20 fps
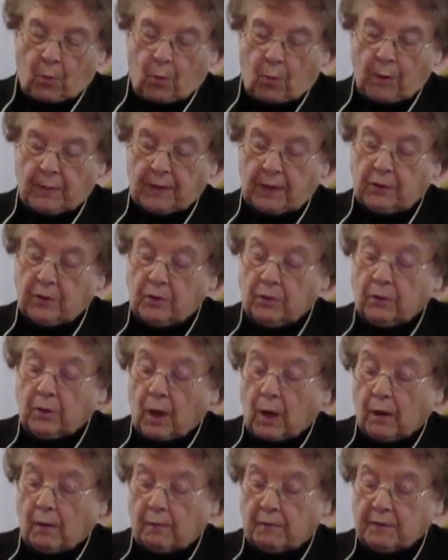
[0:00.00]
when the new
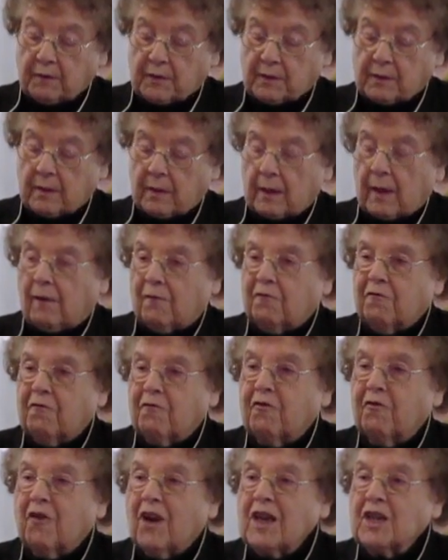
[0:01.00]
loaves of
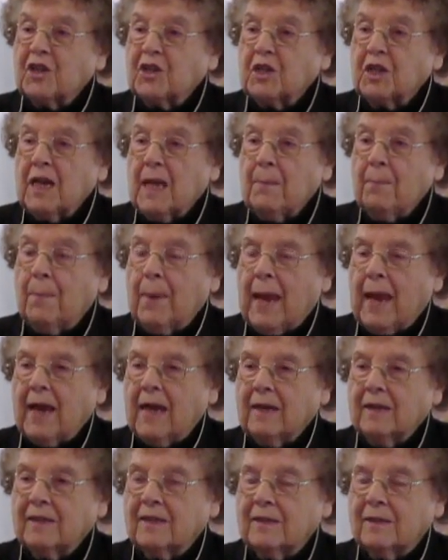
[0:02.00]
freshly
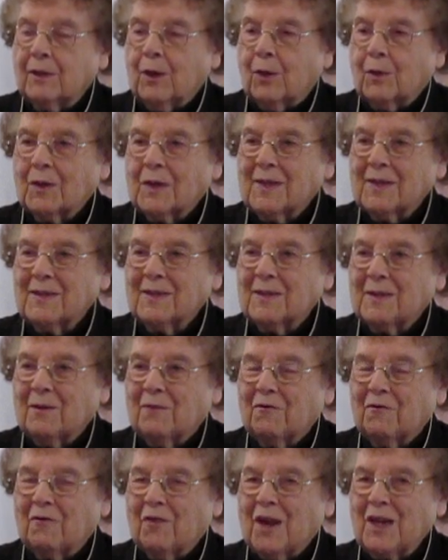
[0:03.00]
baked, notice,
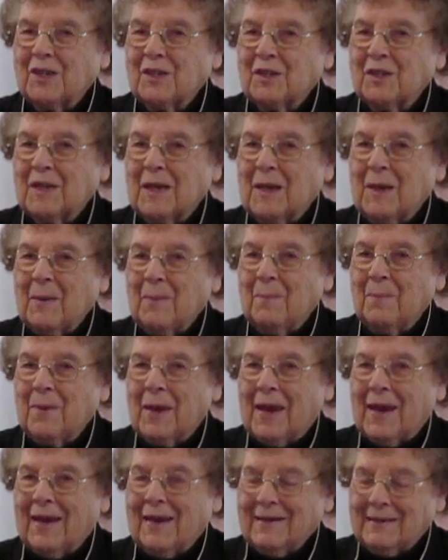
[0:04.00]
freshly
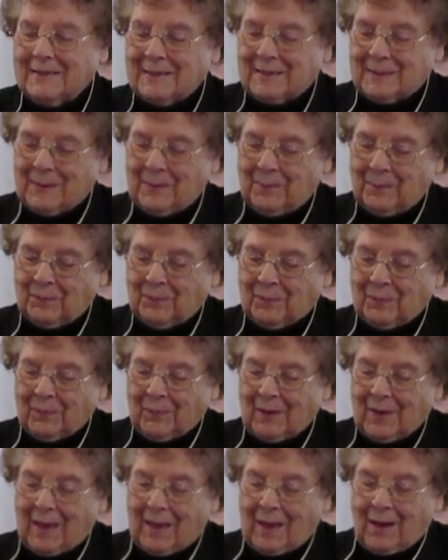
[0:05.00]
baked,
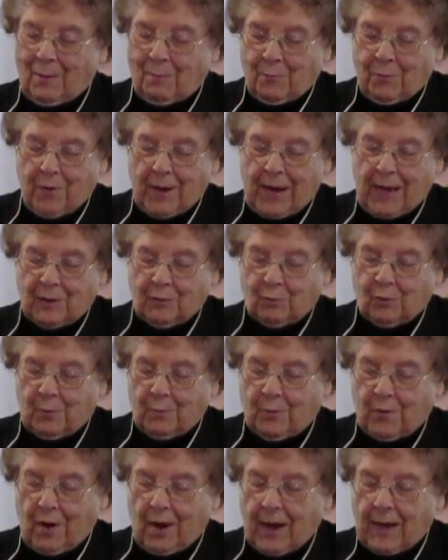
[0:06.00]
bread were
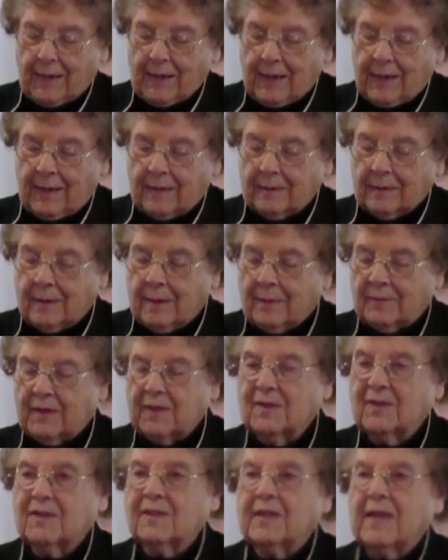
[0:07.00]
brought in,
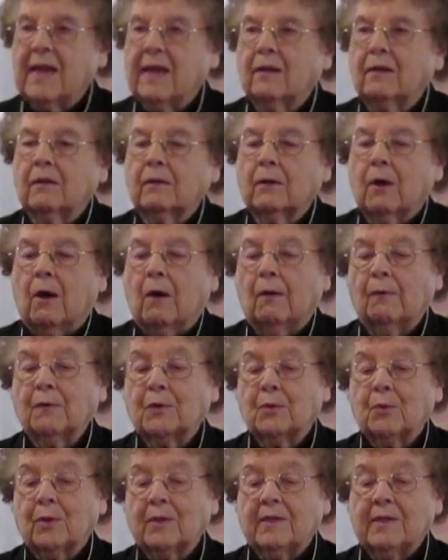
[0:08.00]
the stale
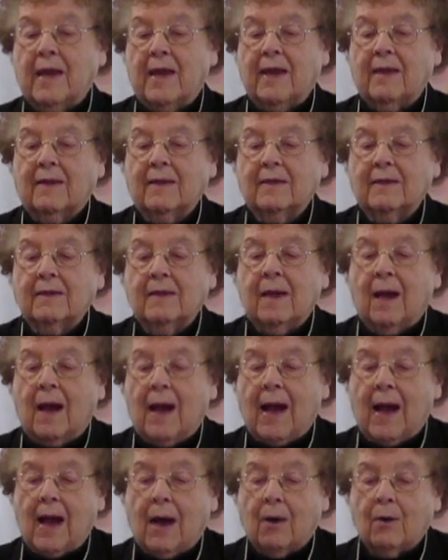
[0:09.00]
loaves were taken
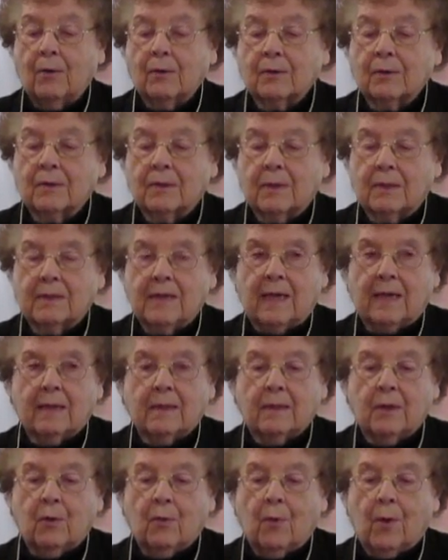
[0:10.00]
out,
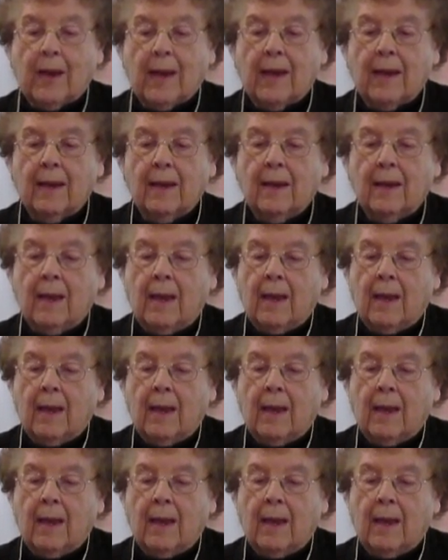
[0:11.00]
taken away,